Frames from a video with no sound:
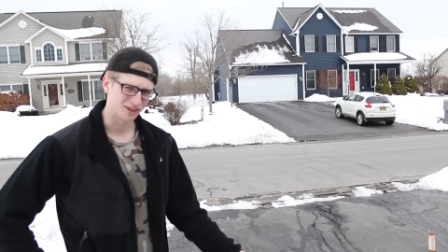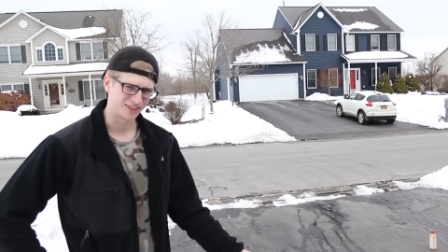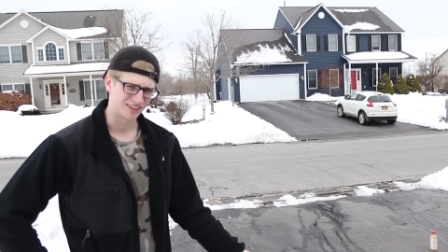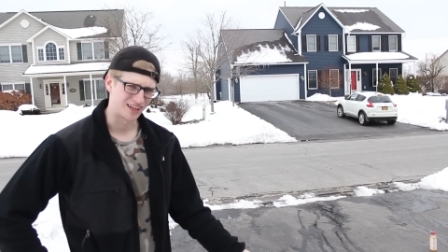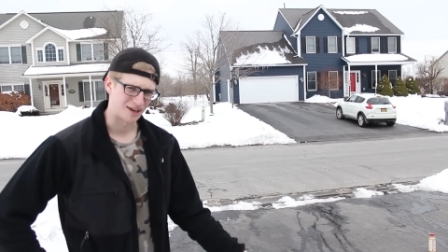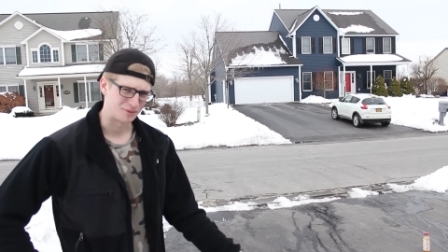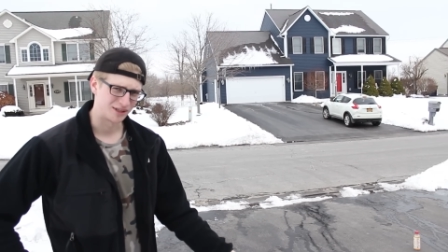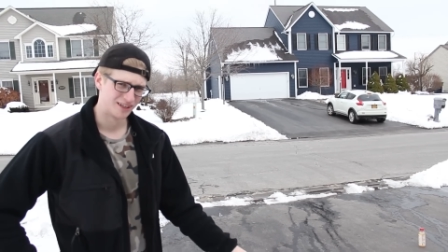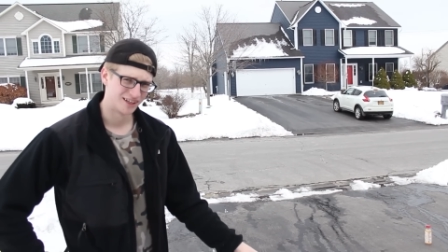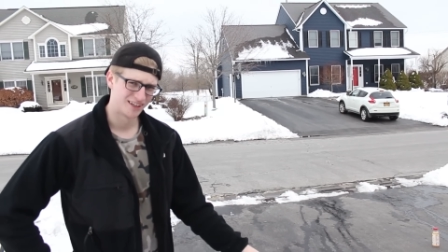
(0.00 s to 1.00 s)
think is gonna
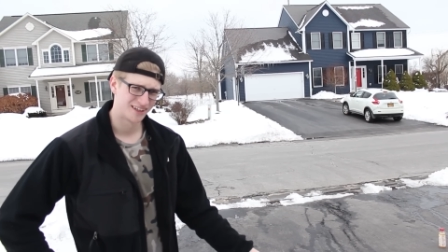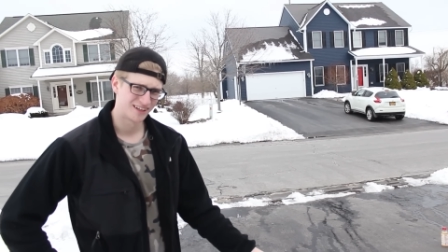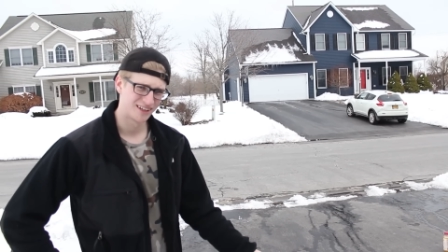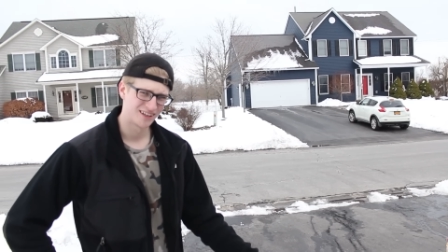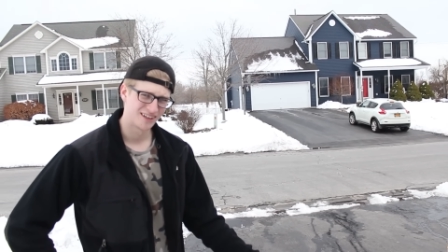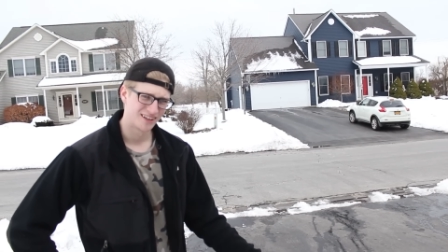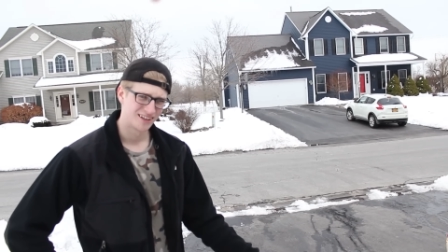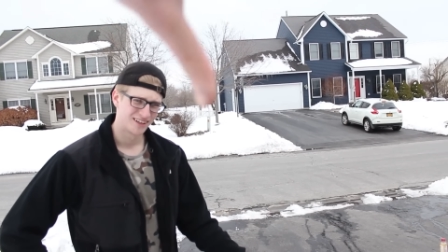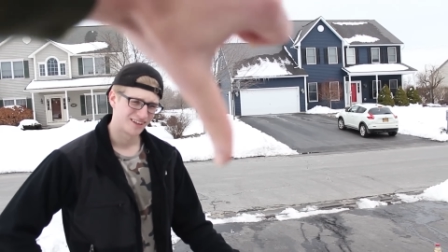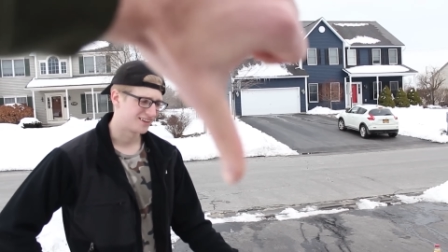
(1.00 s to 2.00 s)
happen?
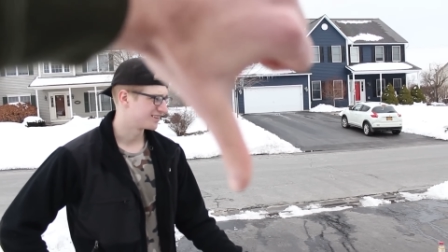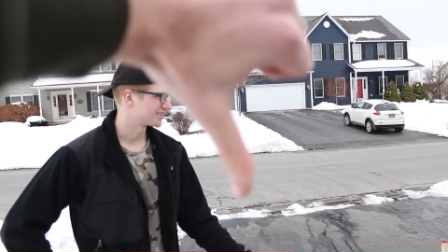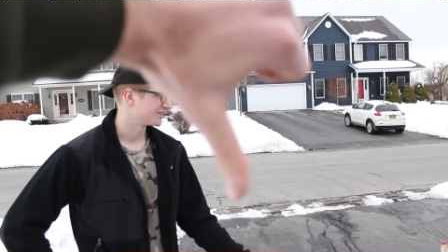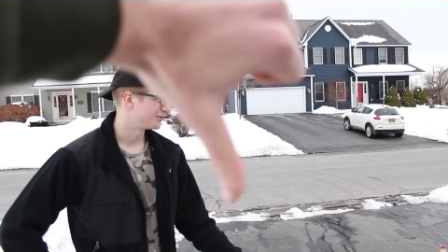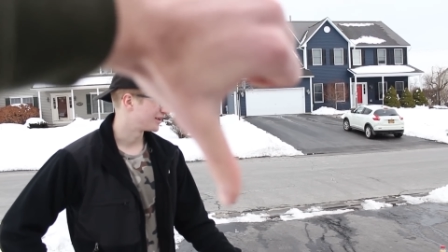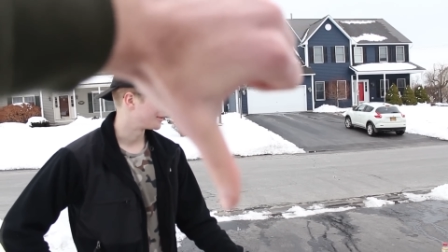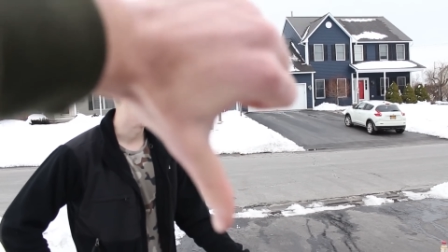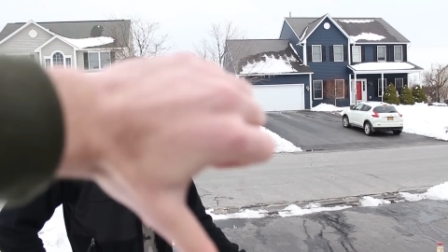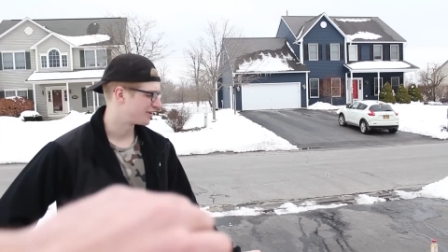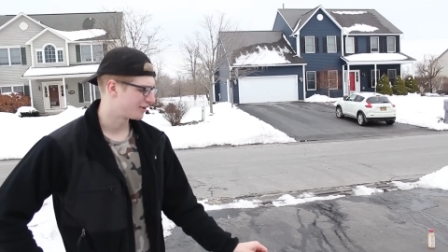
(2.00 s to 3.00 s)
Think it's gonna be an
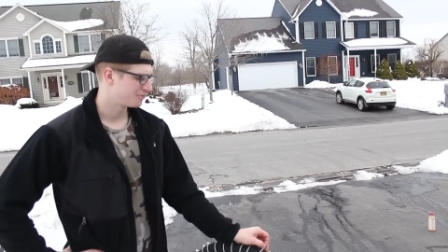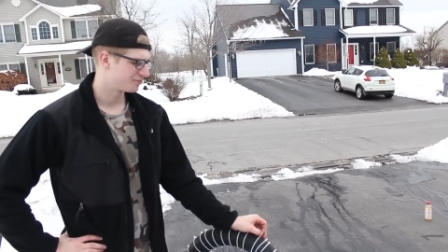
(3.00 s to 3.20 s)
epic fail?